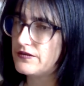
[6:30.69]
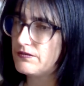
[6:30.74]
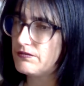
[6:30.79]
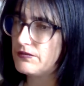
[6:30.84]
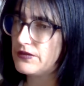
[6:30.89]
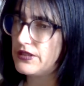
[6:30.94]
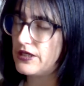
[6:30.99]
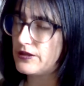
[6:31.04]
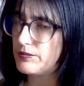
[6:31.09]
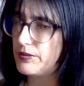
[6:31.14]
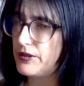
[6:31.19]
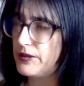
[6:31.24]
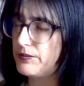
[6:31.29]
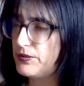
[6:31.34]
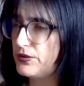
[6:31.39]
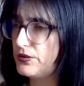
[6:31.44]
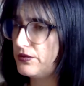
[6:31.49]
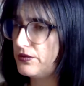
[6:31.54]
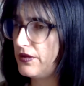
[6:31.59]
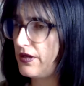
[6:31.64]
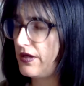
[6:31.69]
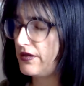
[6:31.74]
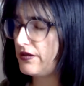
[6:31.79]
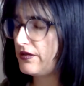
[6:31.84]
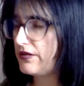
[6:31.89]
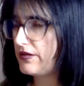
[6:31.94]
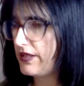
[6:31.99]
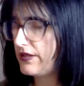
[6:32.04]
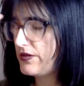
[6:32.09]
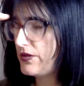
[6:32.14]
young people,
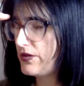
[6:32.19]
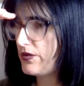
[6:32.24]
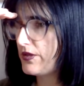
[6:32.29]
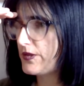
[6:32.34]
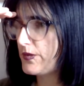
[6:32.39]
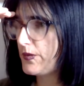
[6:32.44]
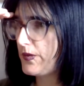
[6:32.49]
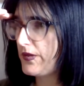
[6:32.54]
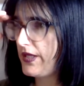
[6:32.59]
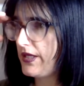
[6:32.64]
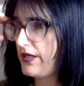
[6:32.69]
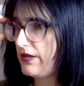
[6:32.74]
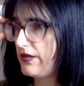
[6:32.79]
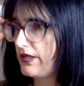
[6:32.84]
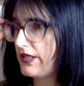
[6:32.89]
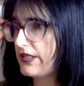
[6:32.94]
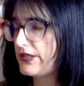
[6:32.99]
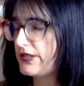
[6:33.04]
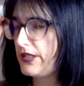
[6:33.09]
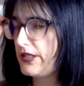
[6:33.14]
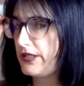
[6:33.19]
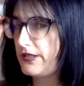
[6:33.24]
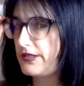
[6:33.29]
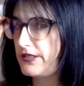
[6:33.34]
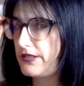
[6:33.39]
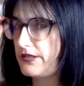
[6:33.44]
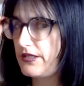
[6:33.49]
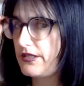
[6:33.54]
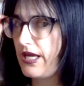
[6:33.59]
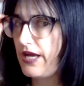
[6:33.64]
they do this where they
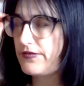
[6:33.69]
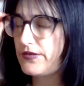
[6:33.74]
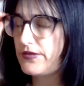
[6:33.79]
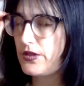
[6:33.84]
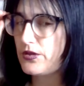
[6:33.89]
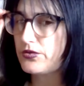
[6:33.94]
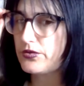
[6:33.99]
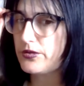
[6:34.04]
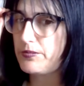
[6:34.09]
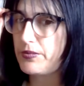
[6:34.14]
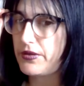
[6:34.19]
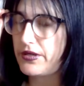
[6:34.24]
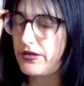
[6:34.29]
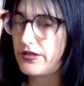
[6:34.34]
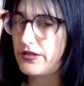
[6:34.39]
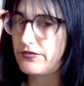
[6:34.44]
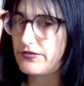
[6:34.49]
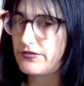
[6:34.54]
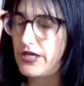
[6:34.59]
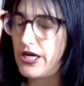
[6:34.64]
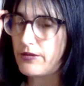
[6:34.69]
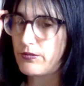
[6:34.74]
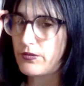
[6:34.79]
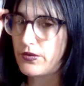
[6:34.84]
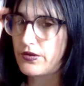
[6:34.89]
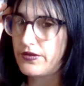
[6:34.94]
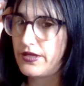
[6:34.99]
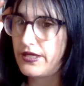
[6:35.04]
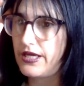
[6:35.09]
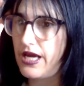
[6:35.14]
have to go through a period of time where
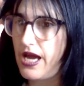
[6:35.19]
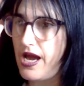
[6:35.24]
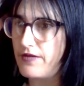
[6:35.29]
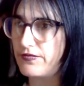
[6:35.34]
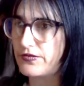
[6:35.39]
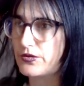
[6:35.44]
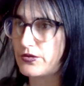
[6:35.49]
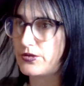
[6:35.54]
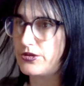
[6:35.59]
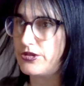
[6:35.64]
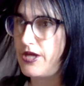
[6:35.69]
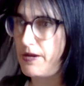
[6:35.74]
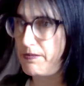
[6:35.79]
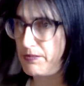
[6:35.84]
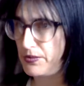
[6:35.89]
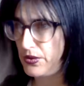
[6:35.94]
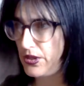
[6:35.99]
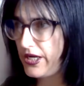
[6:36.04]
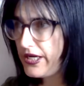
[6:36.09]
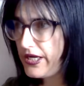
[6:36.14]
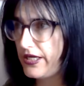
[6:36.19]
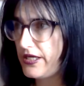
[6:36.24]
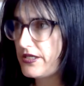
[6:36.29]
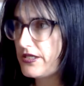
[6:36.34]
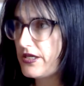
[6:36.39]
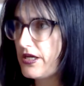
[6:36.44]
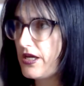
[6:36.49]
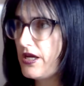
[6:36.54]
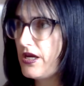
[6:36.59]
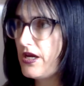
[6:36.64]
they have to separate
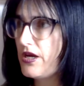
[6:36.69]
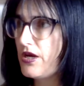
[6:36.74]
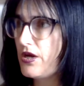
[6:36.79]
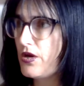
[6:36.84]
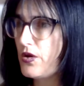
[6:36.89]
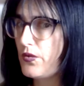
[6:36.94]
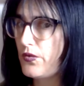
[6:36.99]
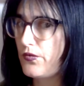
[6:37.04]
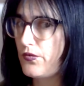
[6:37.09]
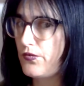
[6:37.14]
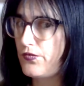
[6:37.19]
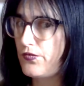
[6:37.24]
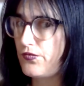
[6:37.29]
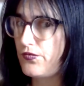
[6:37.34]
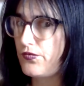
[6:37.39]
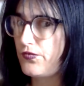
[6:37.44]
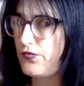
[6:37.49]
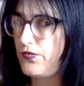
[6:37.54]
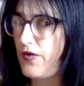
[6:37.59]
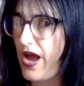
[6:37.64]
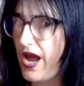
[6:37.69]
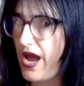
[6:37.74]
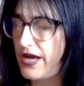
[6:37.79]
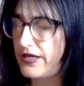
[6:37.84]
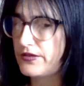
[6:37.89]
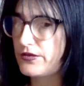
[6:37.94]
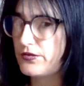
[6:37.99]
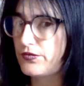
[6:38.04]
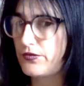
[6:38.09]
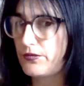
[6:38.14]

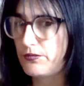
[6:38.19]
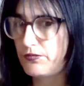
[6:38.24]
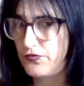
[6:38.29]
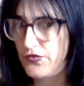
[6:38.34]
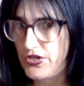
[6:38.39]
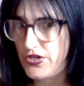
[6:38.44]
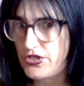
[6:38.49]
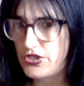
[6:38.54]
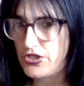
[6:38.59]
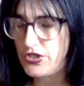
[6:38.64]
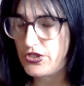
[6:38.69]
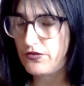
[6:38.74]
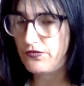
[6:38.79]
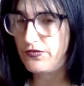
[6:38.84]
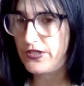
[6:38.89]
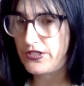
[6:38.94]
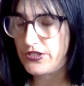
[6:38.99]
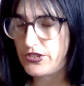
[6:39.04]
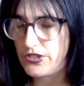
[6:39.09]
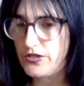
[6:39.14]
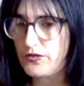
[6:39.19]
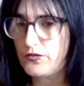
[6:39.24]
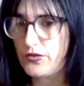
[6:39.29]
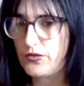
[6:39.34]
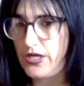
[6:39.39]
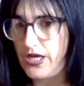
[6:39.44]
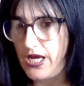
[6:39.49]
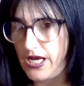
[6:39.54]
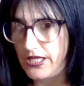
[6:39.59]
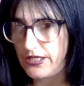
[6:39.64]
fact from fiction,
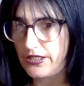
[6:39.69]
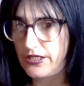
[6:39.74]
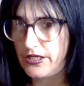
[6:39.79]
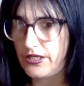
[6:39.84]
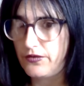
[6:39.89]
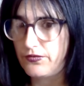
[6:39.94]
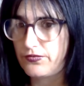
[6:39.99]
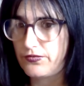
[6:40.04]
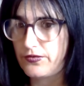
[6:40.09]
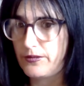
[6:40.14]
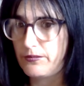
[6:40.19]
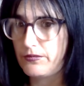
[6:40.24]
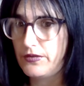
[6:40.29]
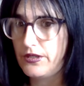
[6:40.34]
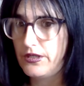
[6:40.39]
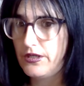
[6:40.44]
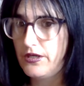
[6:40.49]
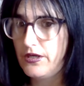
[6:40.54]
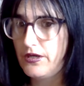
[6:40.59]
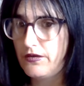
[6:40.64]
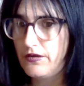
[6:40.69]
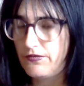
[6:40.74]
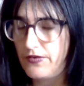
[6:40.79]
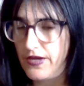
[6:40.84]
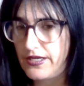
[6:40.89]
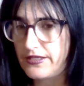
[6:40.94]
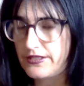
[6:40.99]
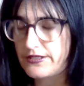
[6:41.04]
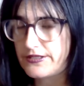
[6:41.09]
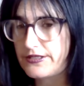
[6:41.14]
reality from
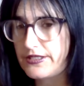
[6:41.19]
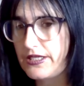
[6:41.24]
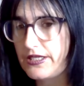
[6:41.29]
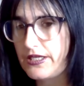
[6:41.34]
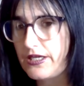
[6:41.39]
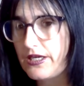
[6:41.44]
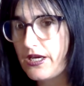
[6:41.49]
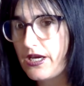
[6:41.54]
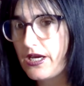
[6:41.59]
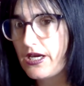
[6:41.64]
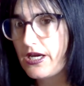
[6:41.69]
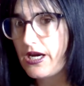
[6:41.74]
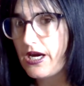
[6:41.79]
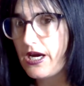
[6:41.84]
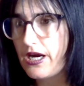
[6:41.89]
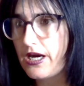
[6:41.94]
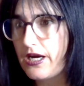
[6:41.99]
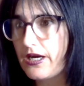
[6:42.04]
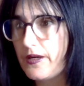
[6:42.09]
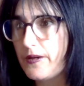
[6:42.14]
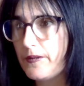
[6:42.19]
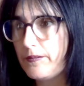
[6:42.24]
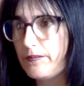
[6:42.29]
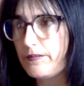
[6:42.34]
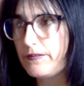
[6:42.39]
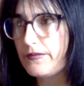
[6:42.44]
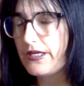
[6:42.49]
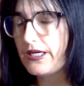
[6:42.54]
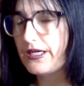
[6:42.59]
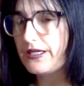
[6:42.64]
fantasy,
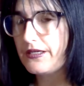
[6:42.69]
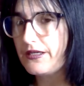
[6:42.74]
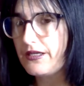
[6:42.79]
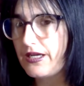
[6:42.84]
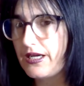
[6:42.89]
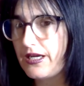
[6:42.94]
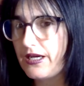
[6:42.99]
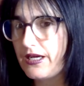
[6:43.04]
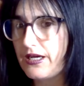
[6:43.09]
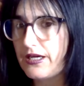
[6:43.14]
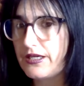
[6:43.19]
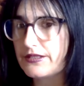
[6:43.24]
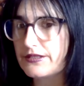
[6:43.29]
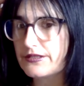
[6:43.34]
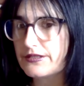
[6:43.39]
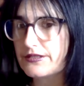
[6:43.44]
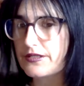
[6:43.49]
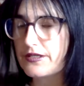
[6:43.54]
and